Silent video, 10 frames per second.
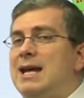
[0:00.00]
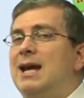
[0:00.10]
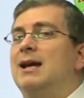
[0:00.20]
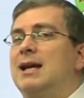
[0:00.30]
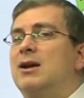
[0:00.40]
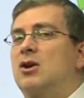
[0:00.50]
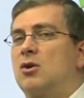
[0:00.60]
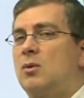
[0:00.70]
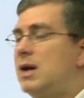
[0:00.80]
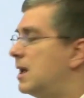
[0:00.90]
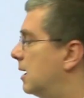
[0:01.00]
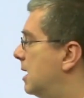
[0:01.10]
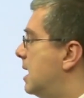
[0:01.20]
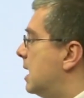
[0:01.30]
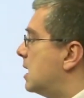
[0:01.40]
Yeah, in
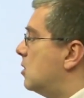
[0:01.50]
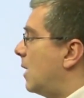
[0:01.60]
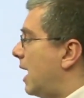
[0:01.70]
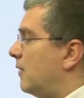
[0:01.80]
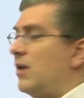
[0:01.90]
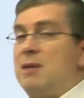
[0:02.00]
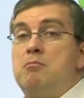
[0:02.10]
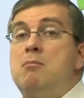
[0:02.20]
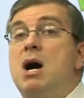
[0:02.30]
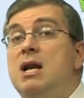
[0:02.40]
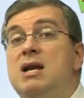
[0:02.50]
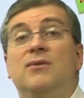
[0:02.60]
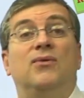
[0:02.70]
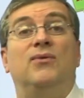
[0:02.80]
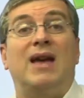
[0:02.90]
Korea, you have a
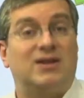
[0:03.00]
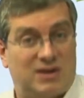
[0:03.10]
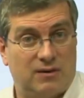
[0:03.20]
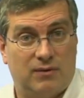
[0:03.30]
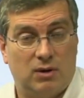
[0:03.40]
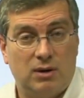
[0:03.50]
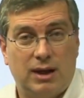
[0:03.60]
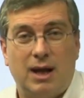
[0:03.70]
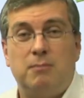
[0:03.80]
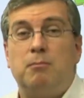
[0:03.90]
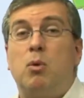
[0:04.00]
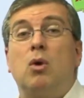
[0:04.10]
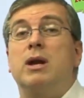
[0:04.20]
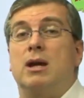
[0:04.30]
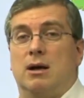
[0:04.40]
mud festival at
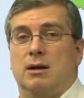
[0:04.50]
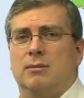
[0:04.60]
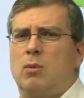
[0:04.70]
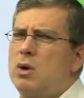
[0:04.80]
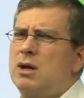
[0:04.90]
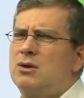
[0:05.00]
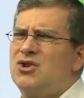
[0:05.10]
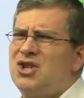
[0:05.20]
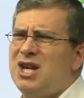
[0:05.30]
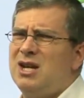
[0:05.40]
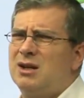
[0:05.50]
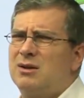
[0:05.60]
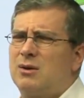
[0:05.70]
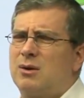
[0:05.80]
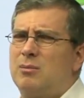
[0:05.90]
Boryung-shi,
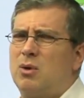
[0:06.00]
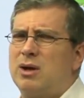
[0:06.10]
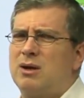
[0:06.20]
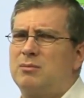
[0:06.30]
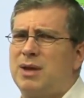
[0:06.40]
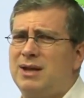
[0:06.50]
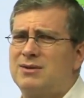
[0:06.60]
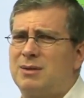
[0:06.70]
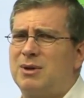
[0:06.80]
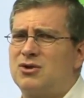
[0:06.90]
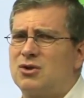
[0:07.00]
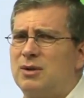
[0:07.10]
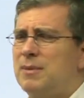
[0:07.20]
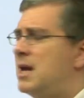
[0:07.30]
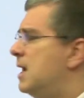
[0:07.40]
or Boryung place, I'm not
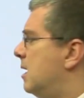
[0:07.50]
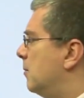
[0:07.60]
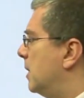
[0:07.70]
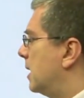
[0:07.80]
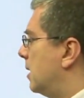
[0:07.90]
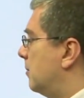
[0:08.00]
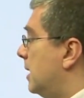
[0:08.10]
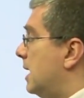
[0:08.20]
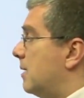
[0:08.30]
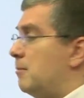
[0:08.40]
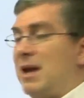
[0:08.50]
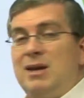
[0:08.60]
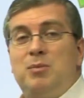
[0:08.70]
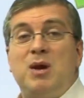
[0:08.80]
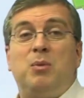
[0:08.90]
sure. But
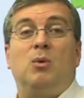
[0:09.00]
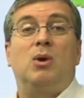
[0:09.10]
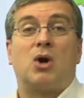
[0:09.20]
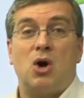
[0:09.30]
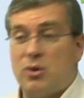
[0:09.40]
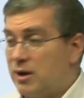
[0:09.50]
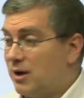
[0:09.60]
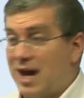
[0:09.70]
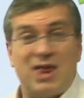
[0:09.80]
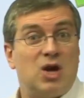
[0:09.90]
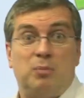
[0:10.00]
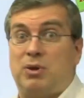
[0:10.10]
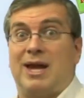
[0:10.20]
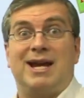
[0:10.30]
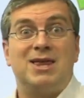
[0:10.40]
many people will go there and they'll
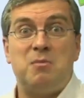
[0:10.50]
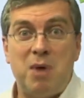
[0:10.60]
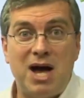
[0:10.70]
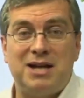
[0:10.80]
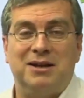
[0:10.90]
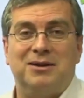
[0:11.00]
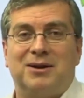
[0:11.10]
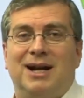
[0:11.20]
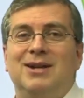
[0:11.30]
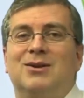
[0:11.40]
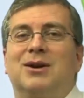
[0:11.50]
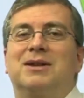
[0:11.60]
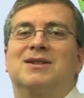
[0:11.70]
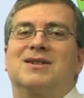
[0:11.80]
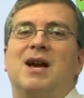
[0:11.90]
play in the mud, right? During
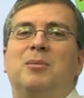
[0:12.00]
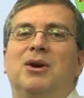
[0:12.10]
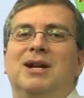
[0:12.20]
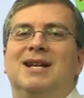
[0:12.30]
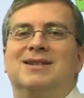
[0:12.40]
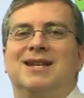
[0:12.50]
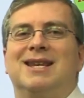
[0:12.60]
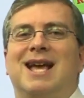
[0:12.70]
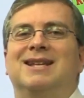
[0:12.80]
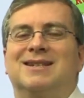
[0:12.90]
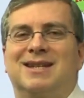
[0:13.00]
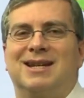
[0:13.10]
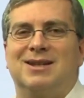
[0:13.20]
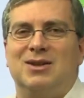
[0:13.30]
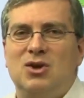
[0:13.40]
the summer, it's a nice
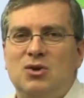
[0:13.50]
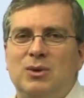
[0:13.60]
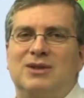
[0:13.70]
thing to do.